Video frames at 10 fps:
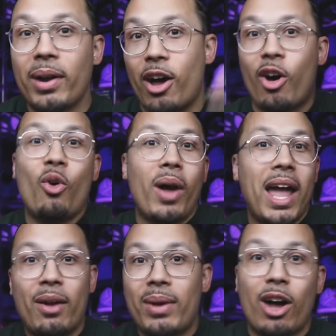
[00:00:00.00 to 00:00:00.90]
we got
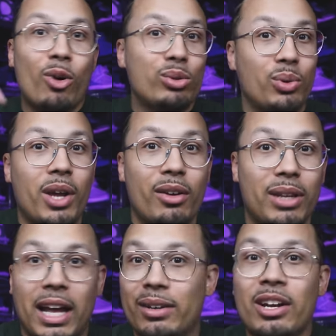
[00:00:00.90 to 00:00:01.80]
08, we got 012,
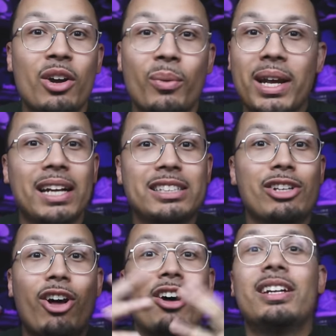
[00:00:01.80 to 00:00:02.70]
like we got
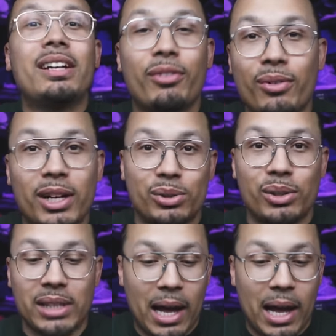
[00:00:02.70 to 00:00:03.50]
just all the different retros.